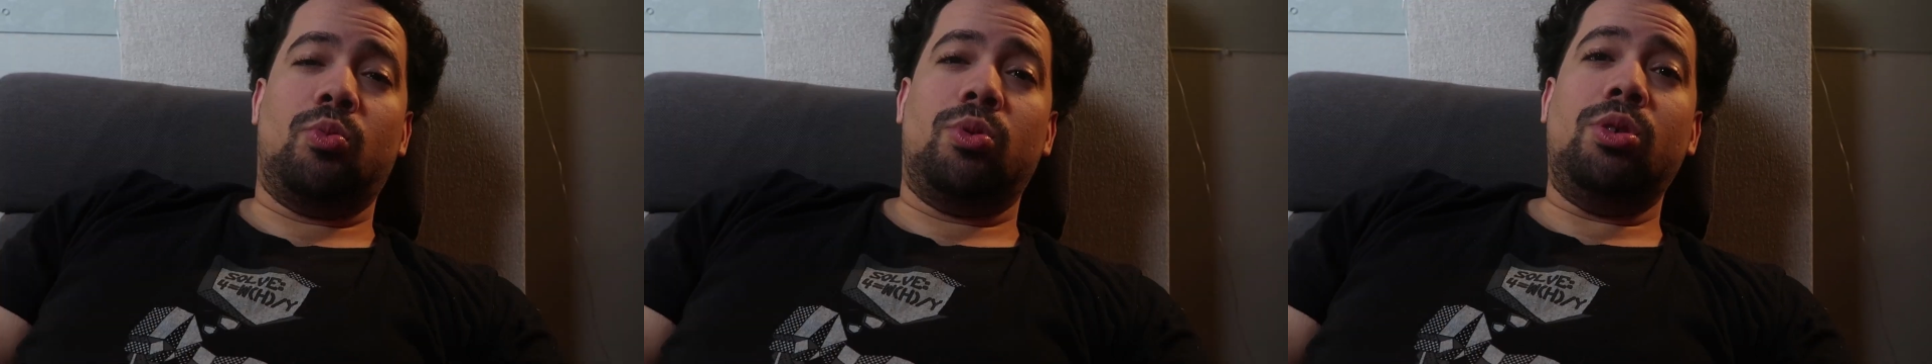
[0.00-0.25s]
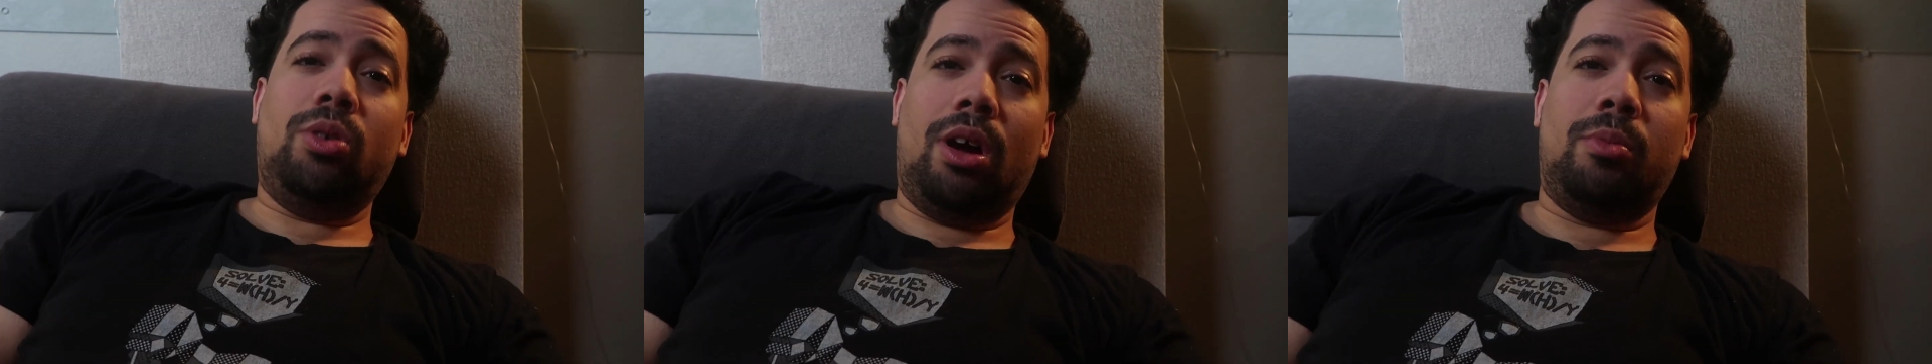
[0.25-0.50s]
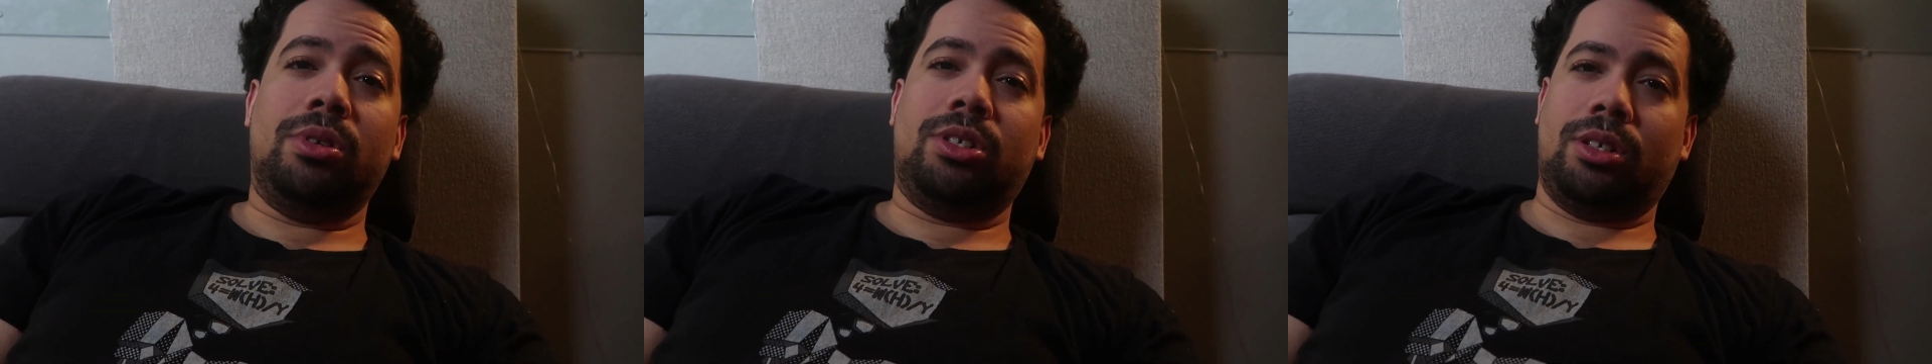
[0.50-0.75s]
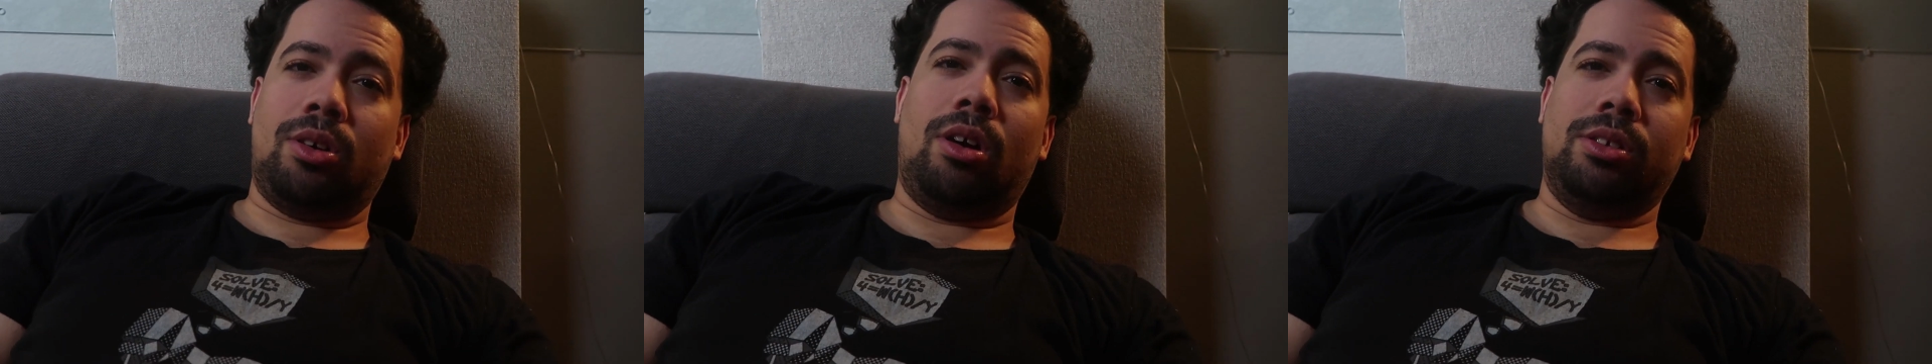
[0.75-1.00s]
You know how
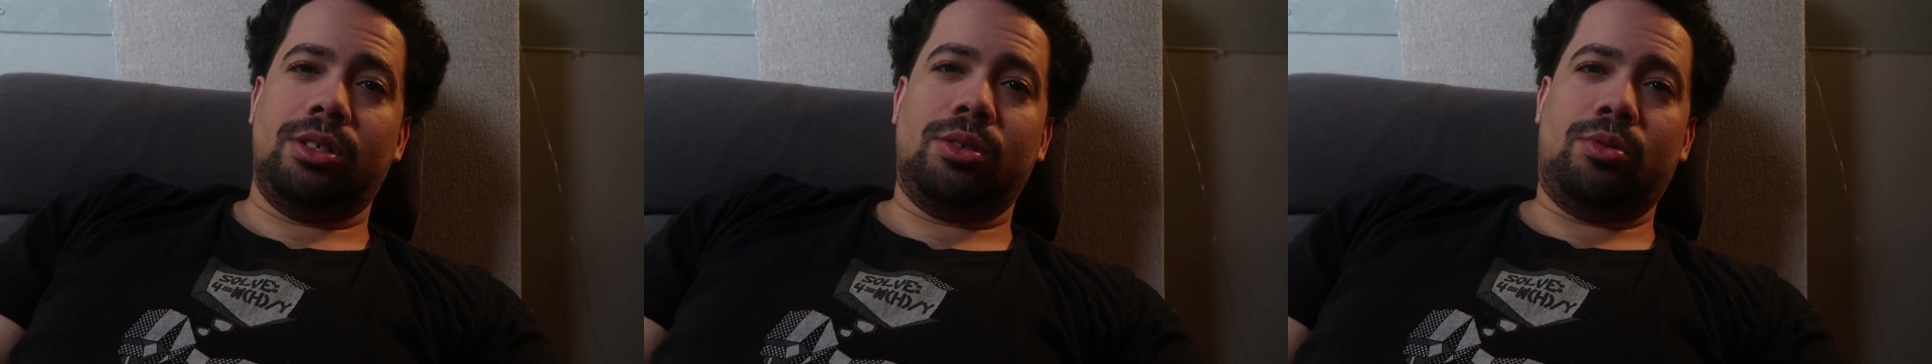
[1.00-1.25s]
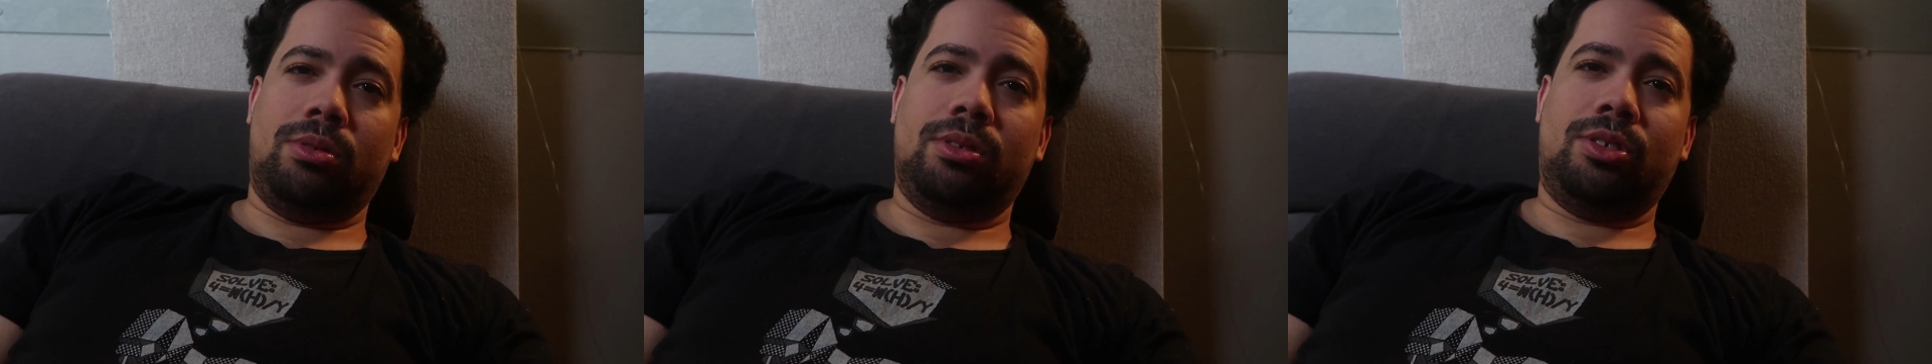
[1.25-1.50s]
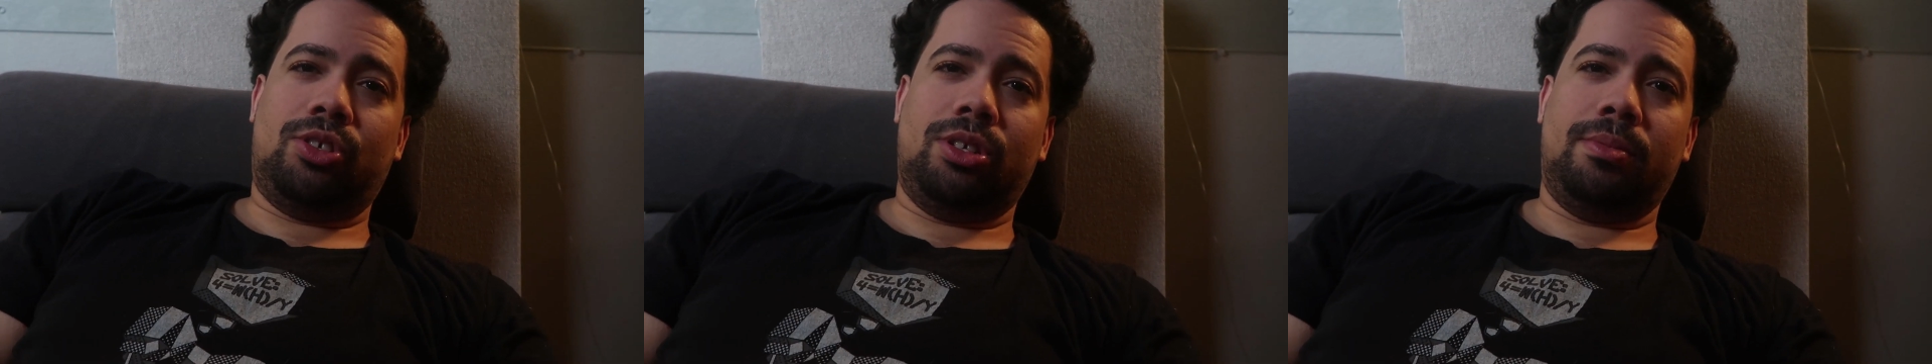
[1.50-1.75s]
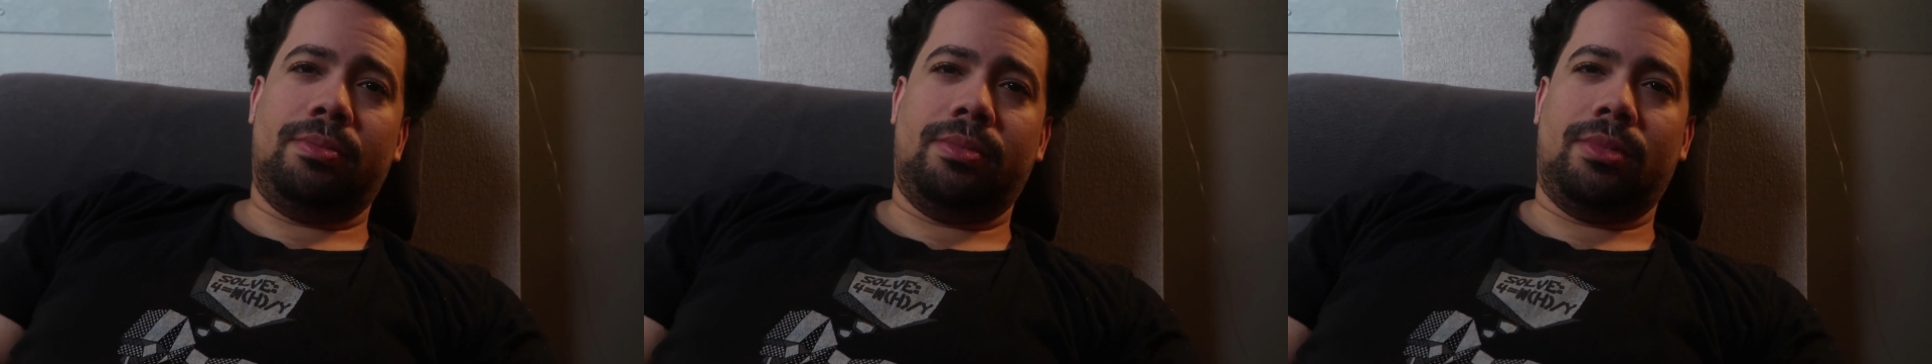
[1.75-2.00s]
much it costs to go to this
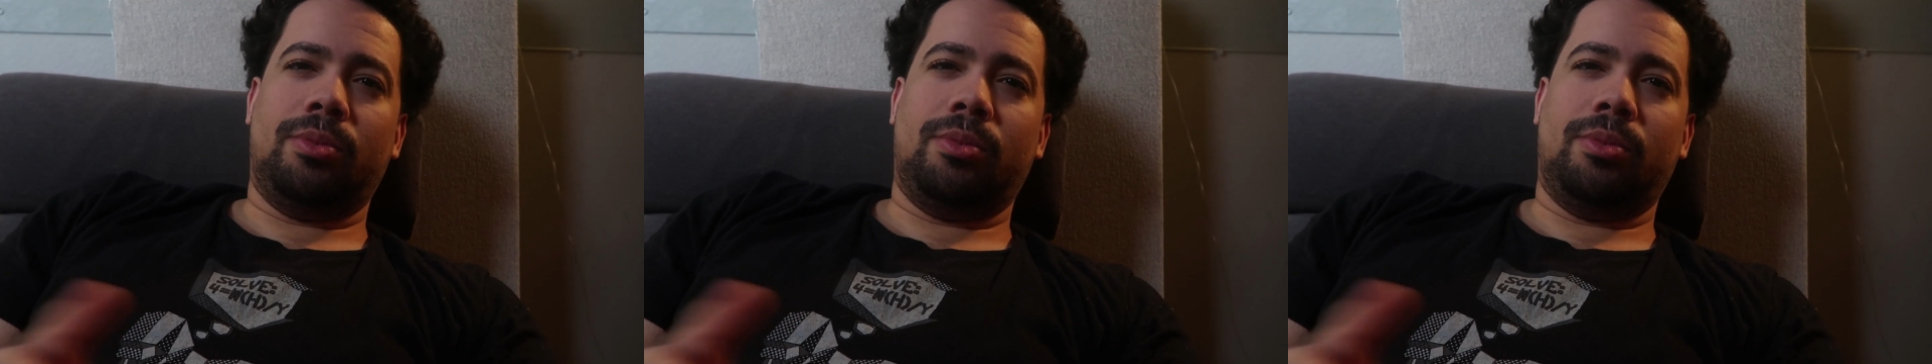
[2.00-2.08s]
gym?